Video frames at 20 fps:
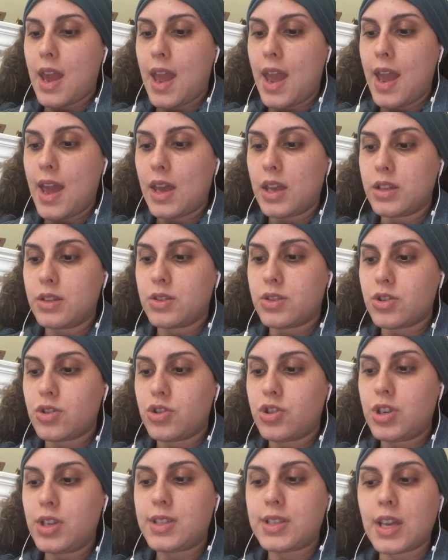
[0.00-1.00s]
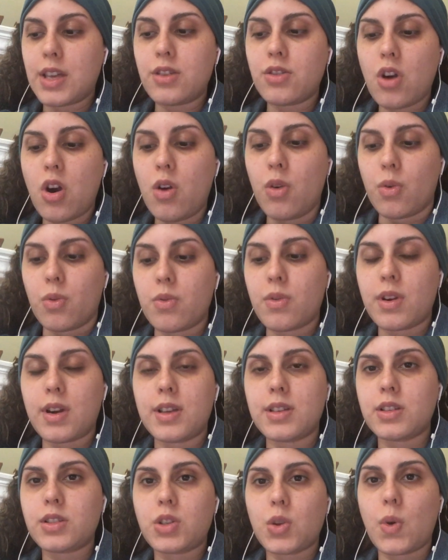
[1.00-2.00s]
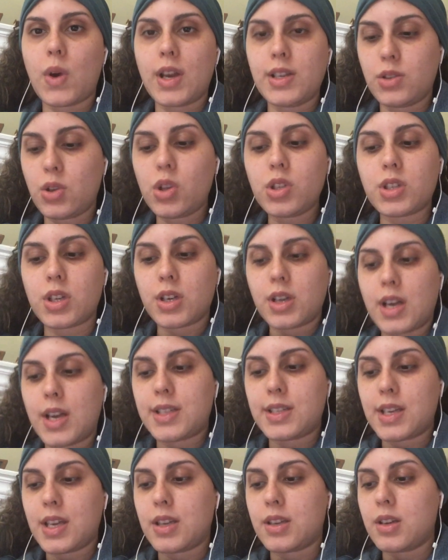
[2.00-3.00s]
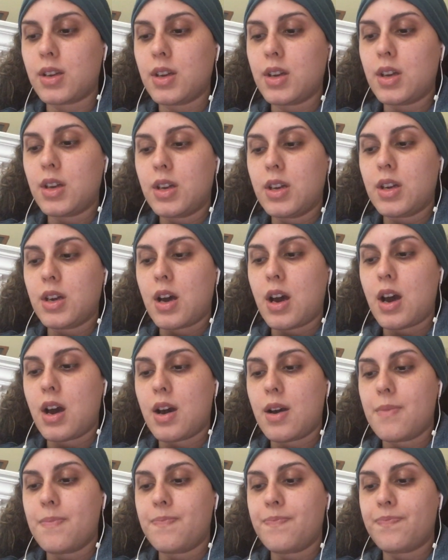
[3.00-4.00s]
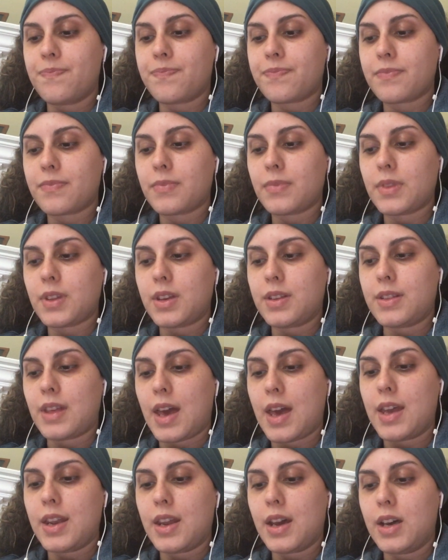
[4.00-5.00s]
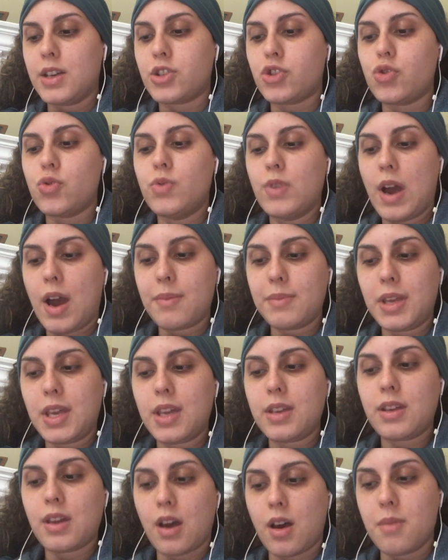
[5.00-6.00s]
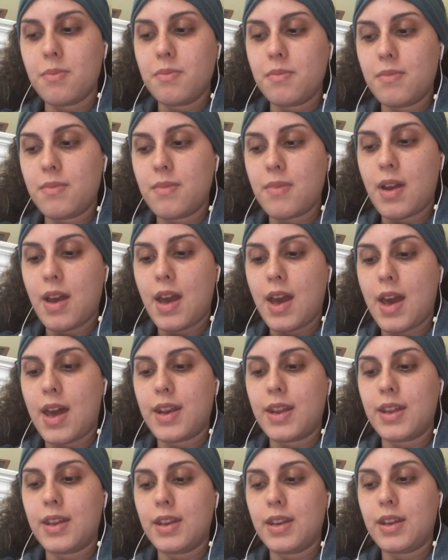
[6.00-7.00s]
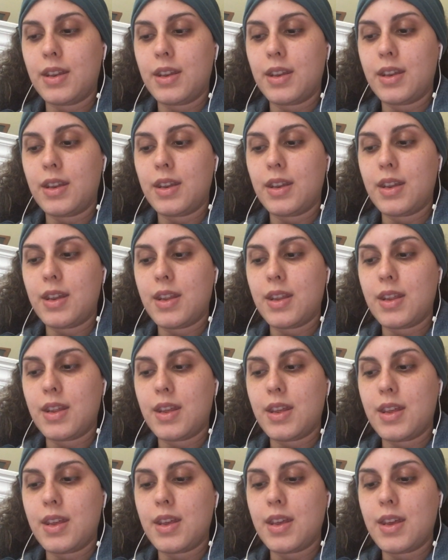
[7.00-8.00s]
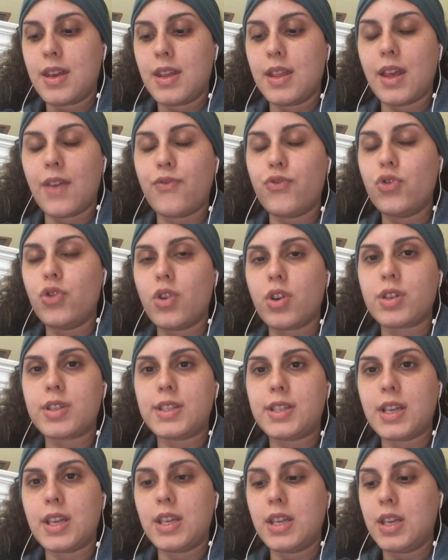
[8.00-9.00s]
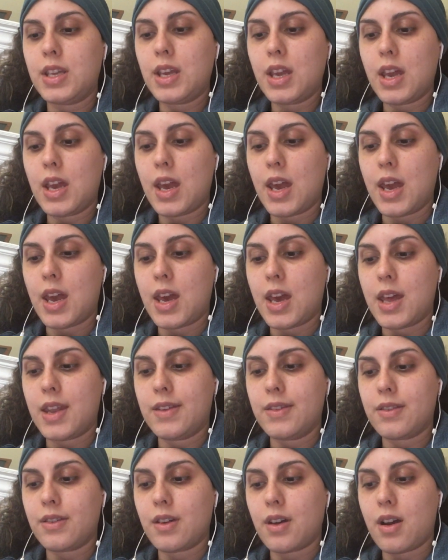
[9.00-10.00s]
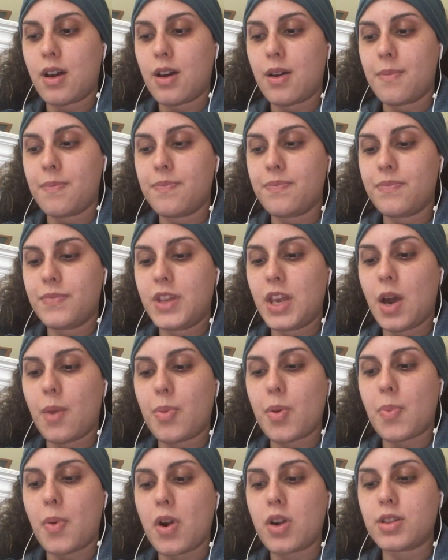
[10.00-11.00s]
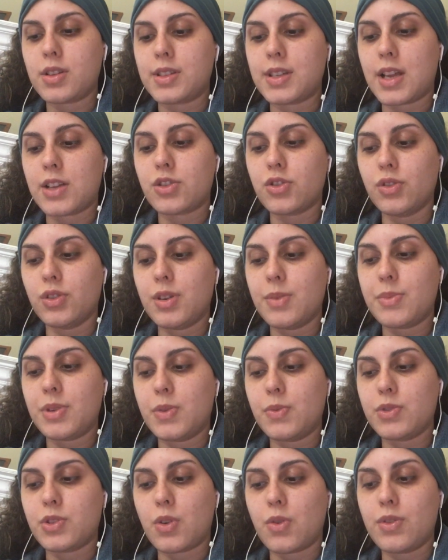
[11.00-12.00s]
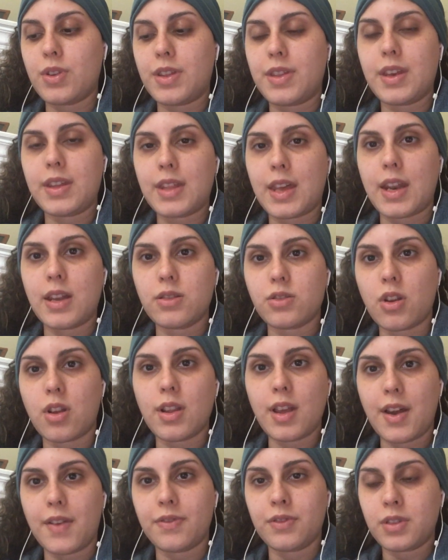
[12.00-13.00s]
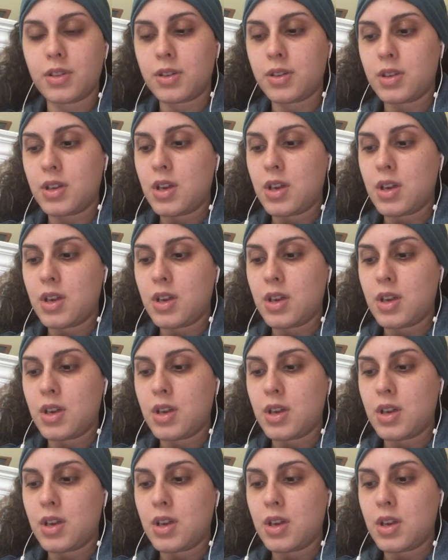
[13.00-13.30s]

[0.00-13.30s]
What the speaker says: And she said no. So I told her, I said that a tsunami had come, and it left New York City, and the upper part of the Statue of Liberty was the only thing that I saw left.